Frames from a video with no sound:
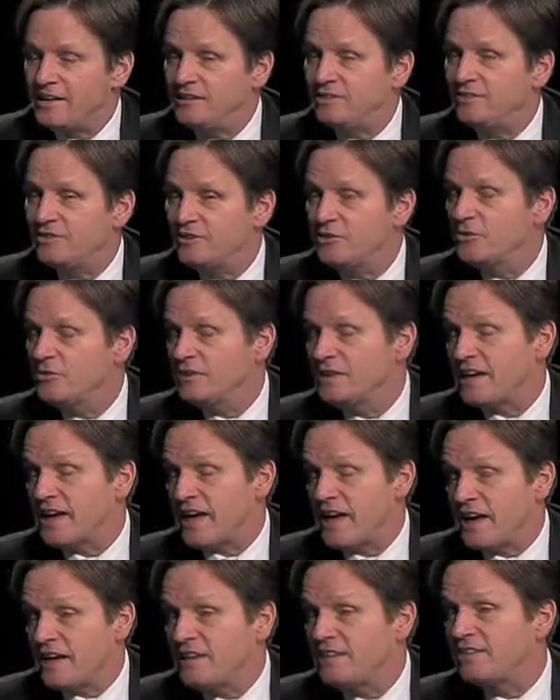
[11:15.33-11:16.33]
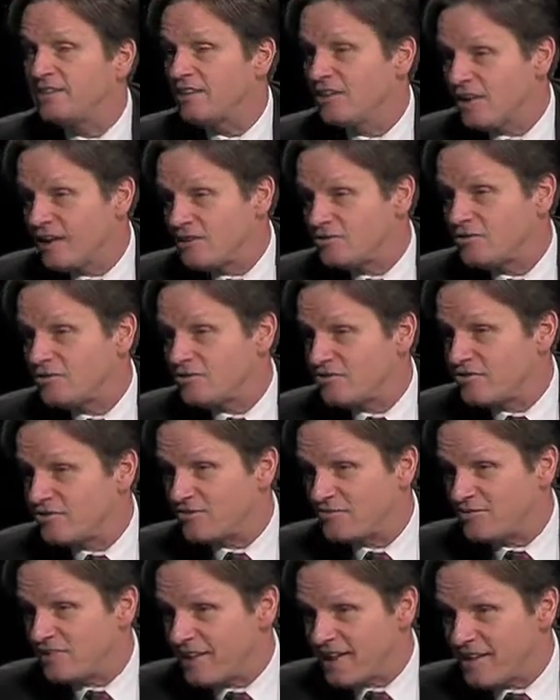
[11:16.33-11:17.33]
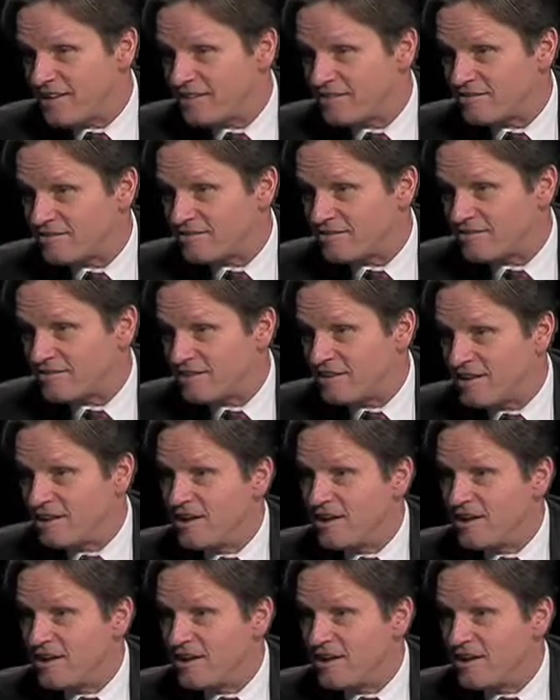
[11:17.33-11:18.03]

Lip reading: literally eight legends of tennis